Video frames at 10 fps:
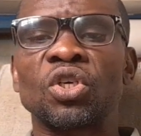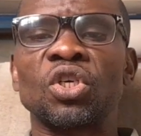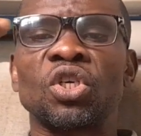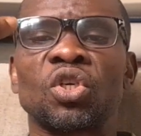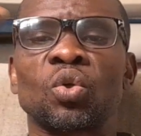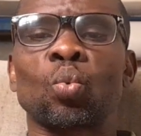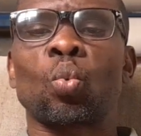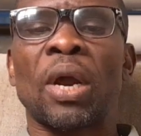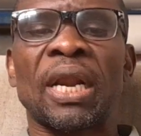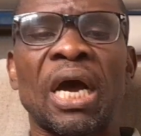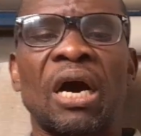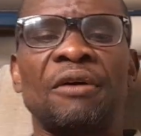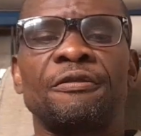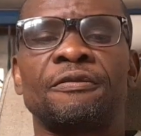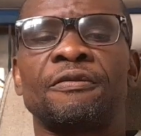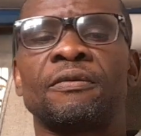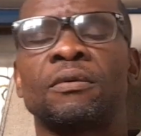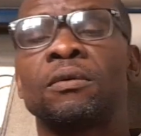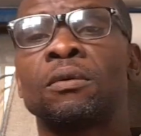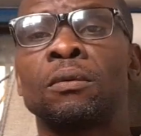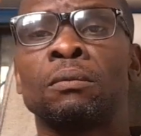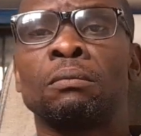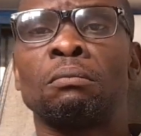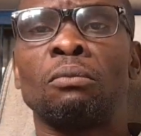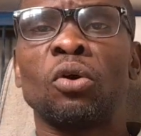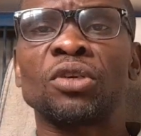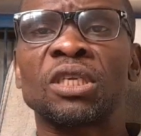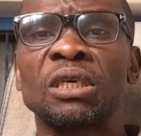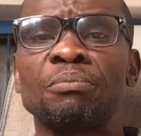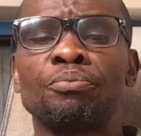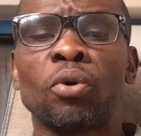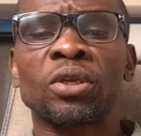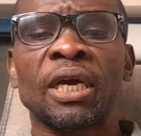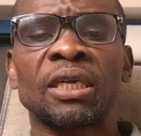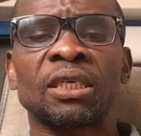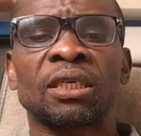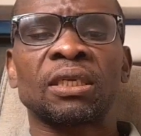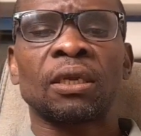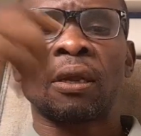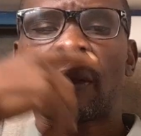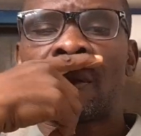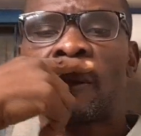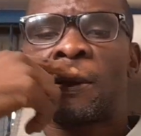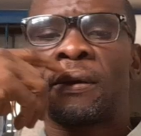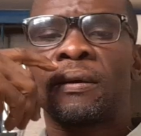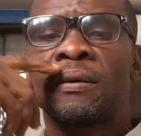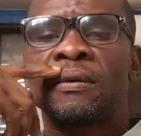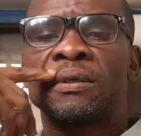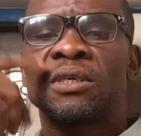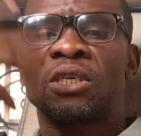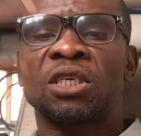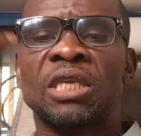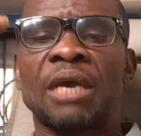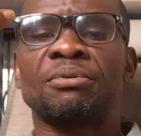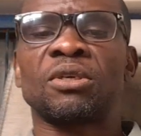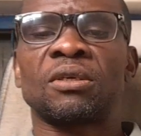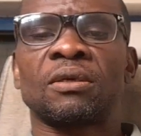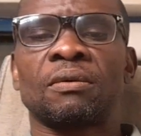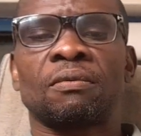is one of most important steps